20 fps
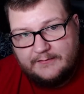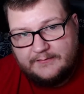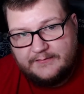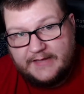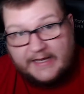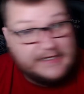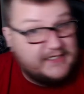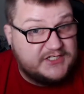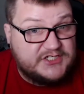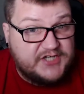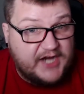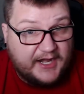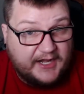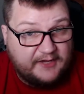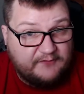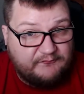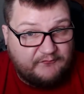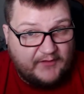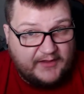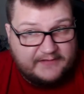then
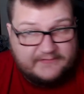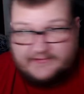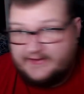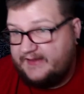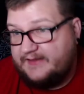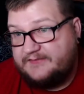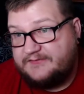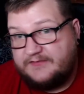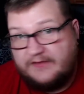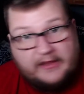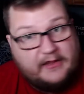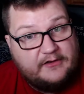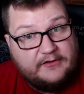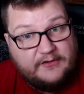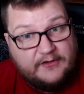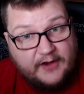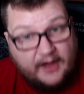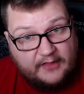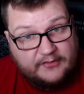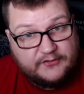Shining Fates has
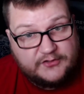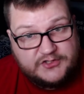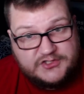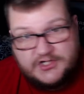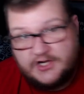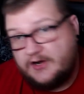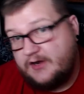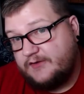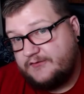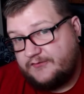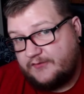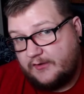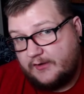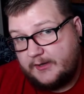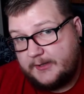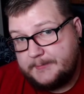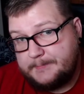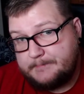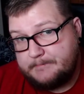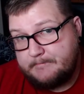another
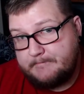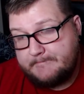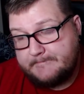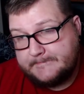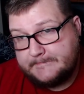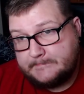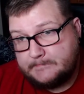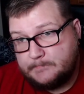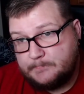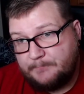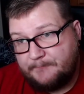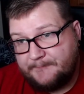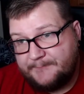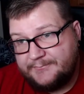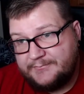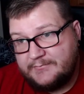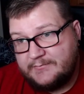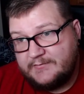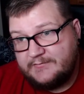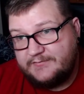Charizard.
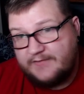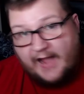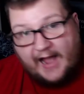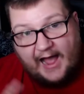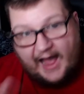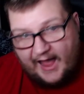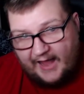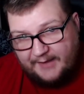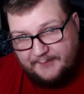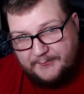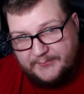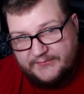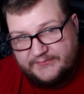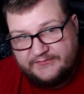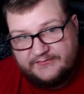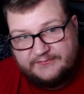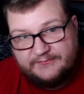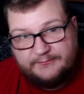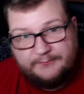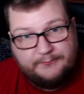The hype
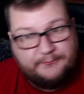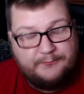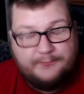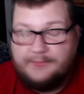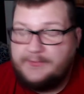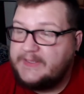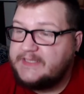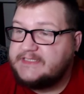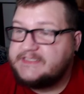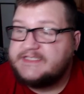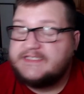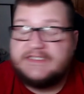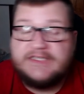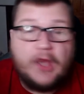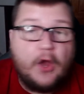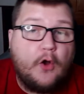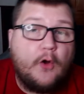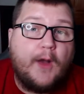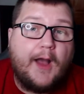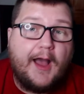has been
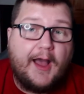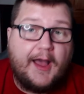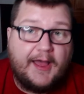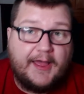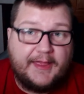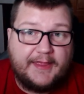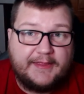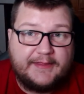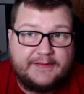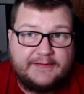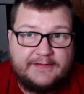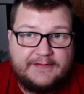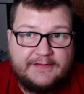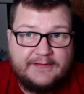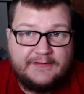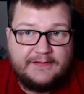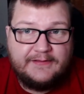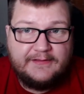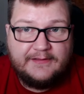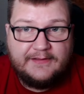so high.
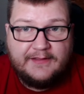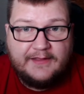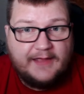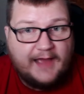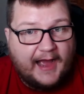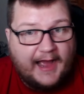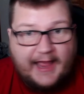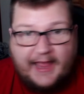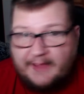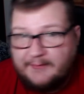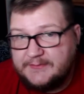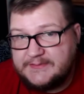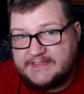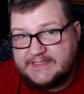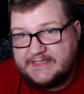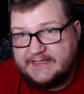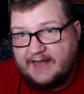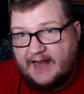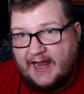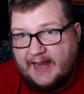I haven't
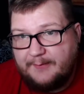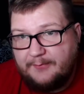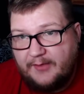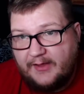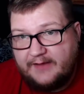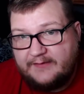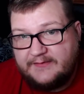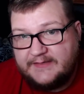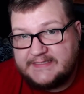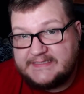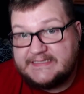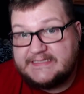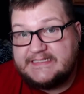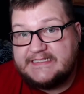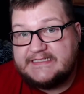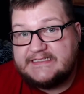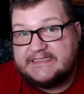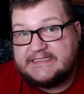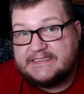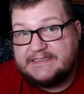seen hype like this
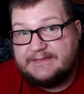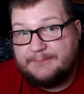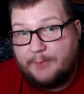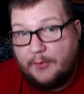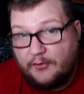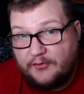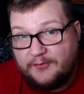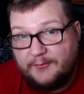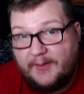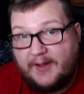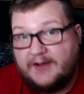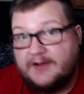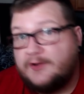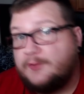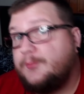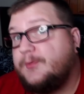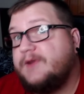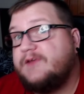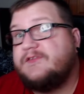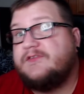since Pokemon
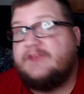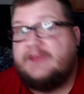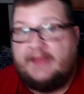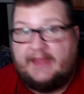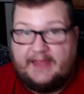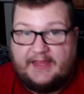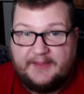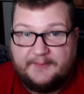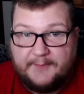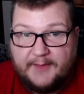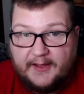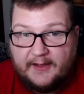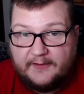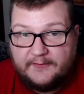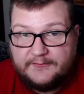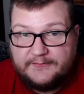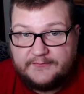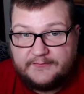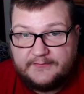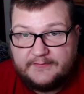originally came out.